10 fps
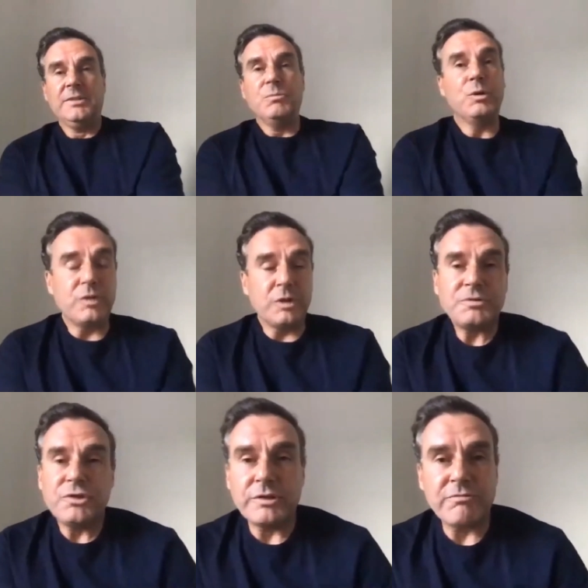moved up
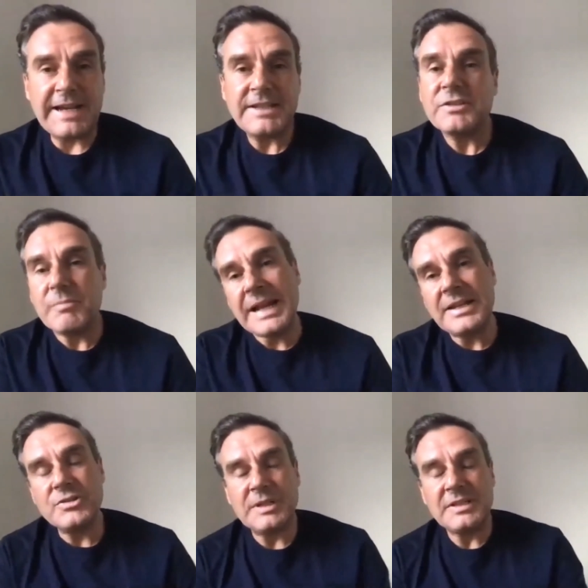through the ranks of
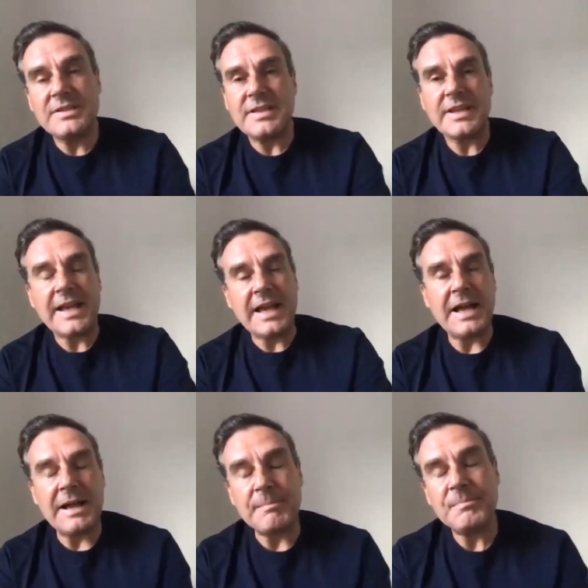management,
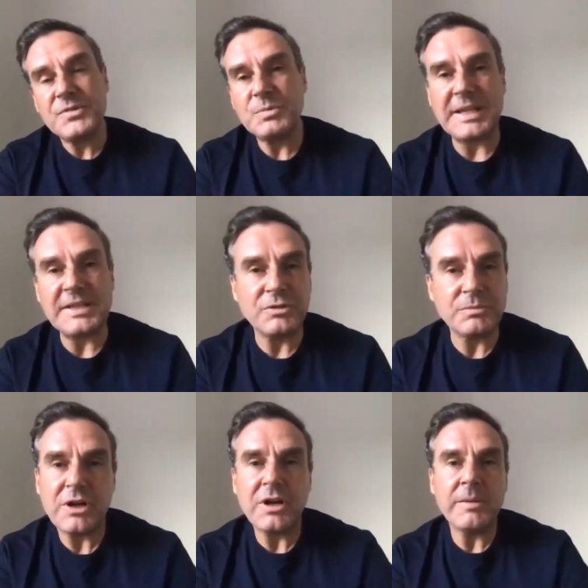um, spent some
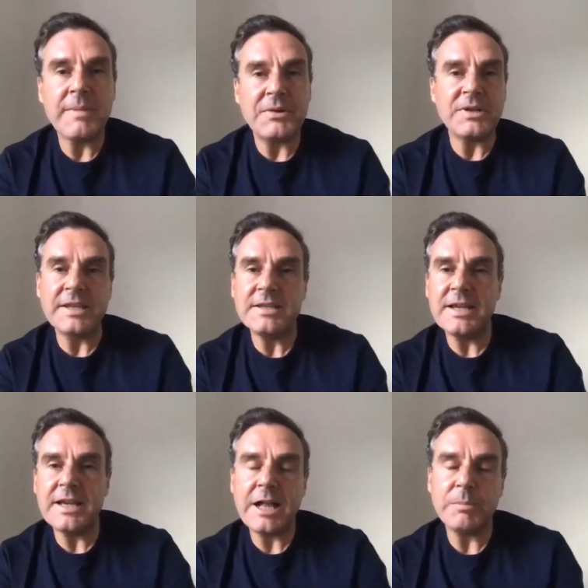time out in
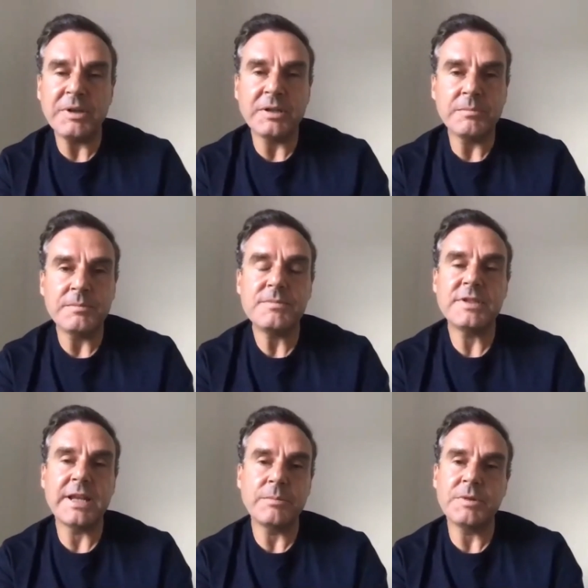India helping them
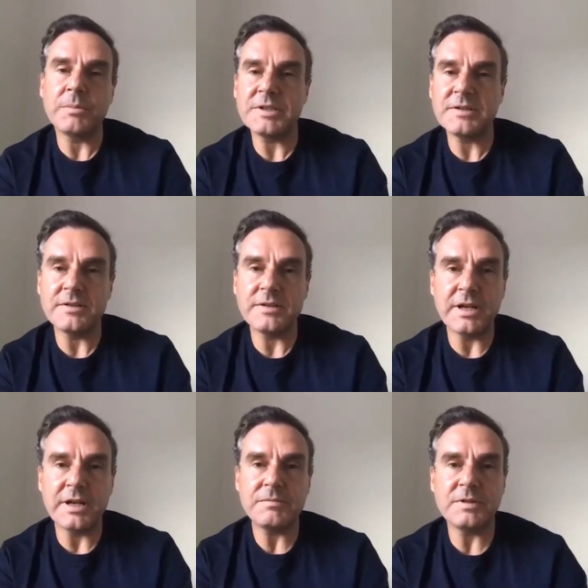set up their business
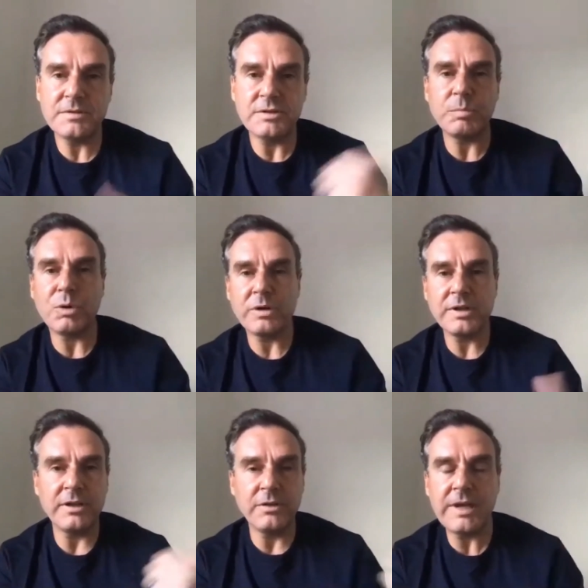there,
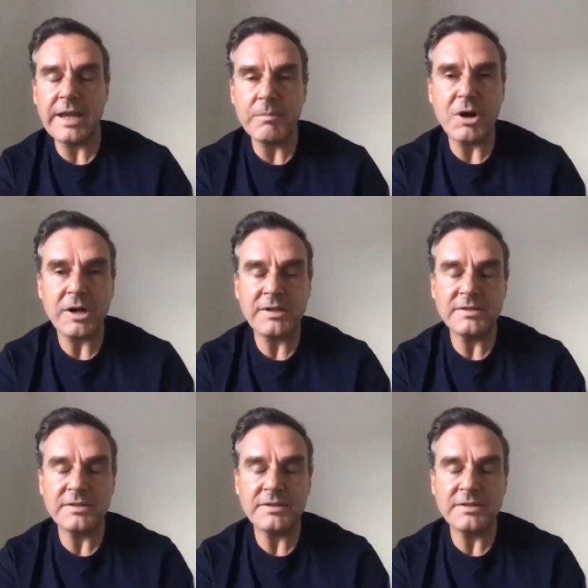supporting the UK market.